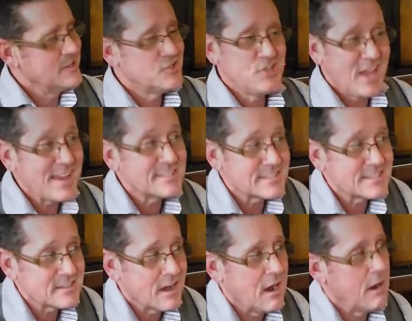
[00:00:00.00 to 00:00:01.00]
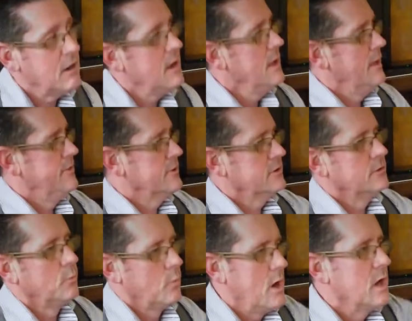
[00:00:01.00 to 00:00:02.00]
Chances are they're going to
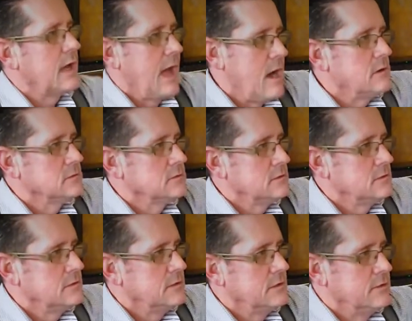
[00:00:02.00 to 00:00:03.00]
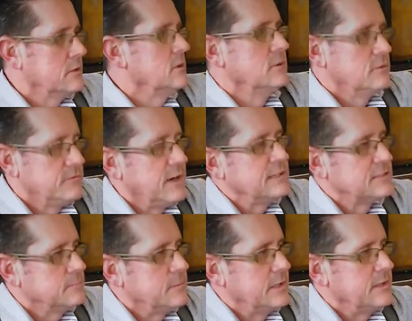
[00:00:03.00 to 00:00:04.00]
walk out. They're going to go find
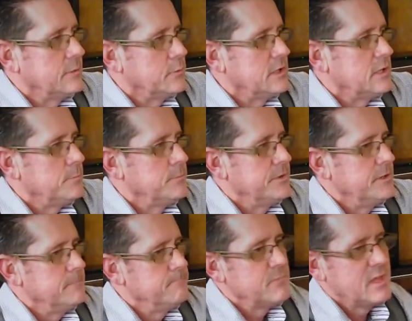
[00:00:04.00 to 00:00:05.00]
somebody that will help them.